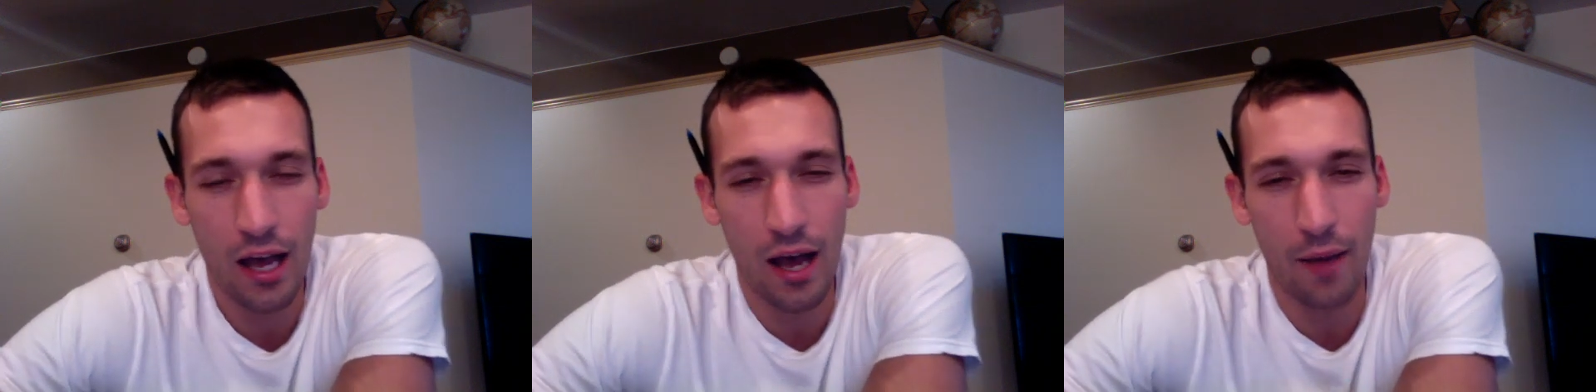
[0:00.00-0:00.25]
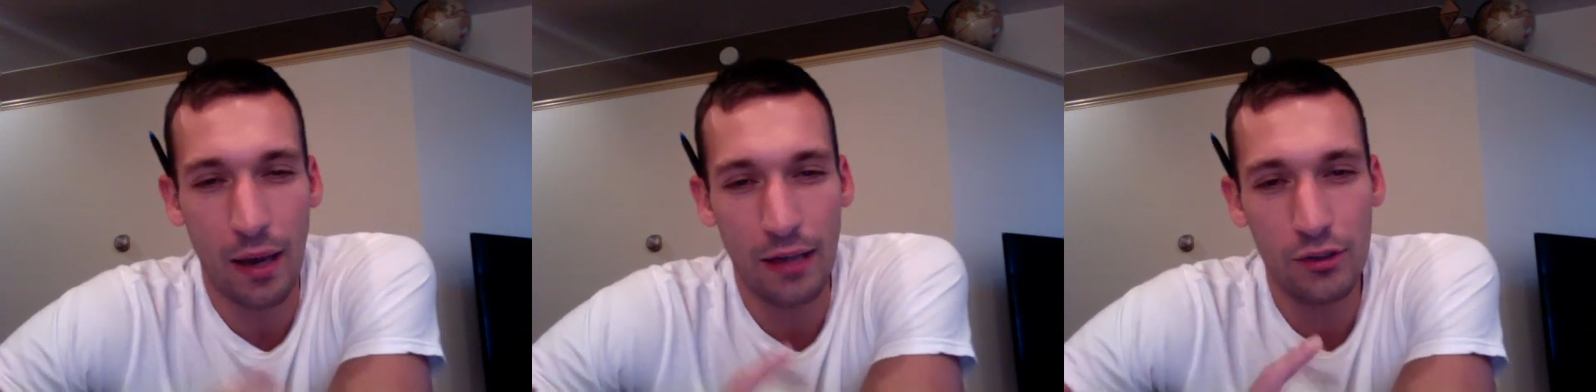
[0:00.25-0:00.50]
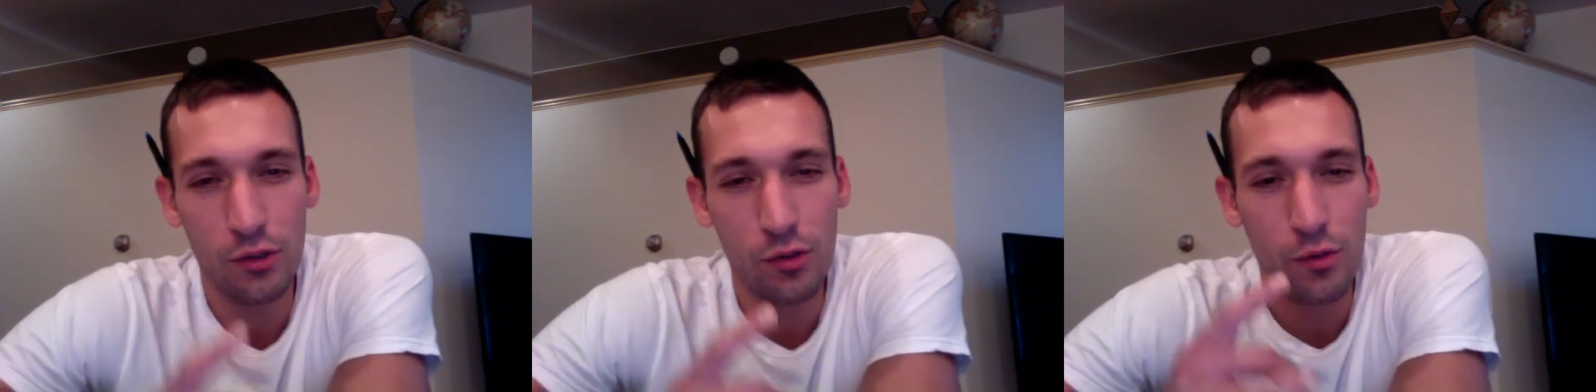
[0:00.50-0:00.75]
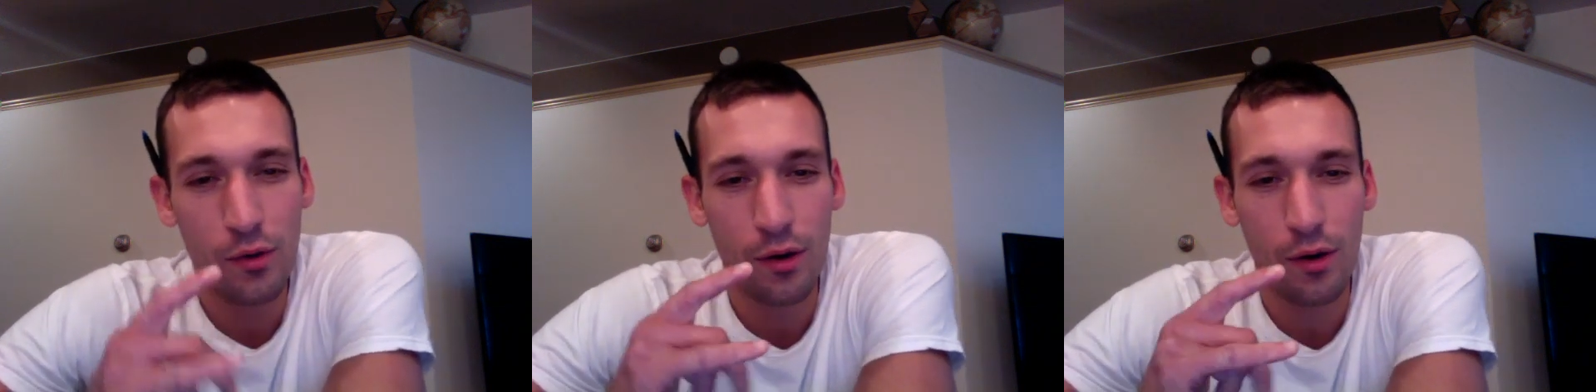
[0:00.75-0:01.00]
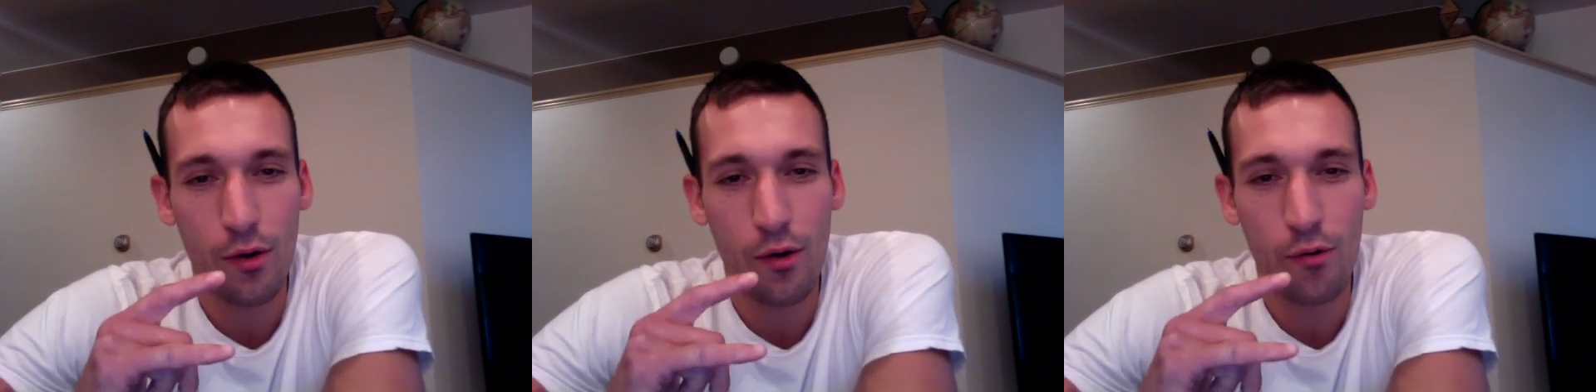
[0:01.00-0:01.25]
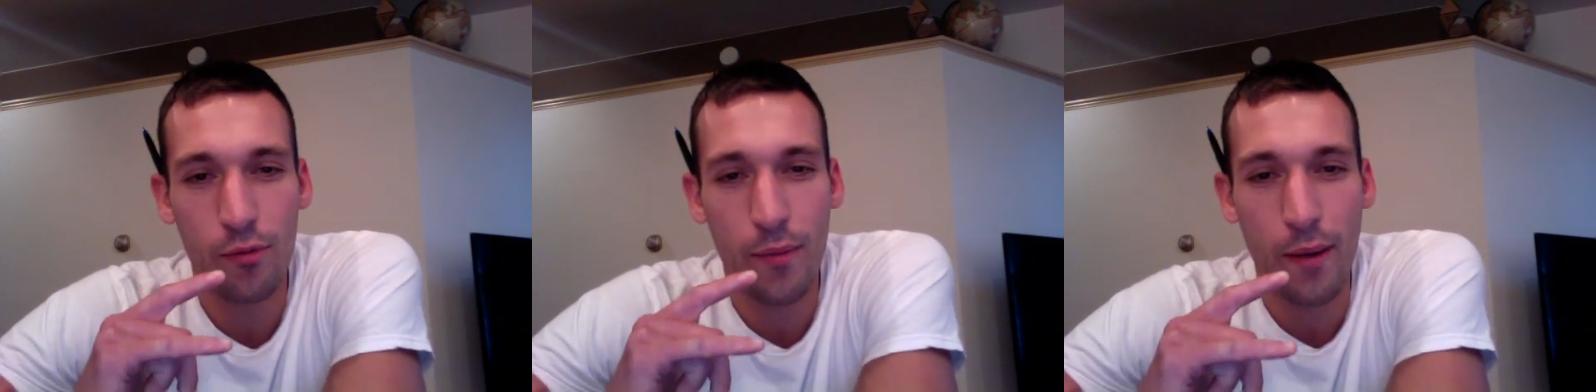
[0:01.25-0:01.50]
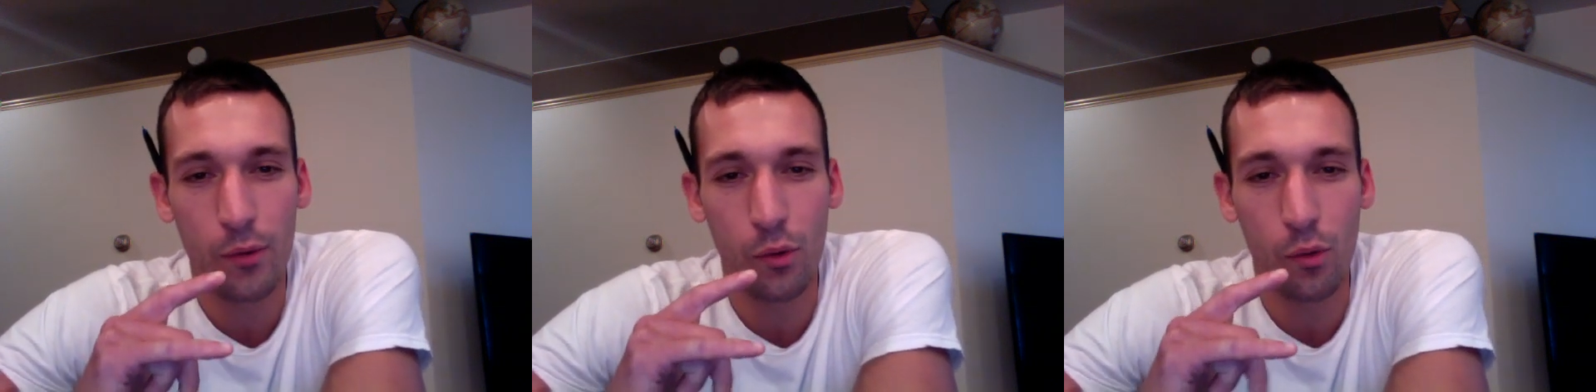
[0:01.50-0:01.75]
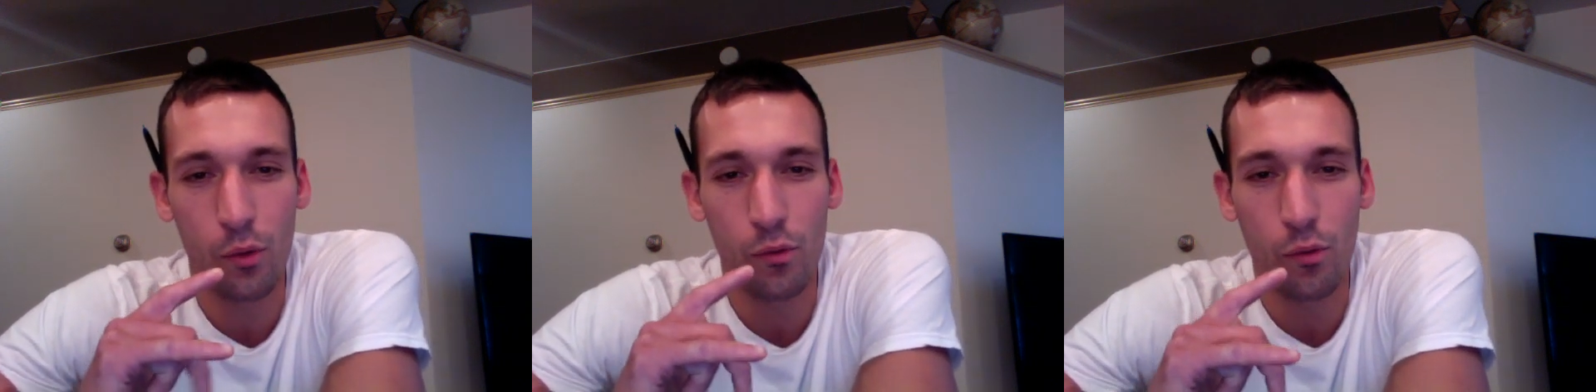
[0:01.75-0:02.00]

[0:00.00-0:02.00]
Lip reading: I do remember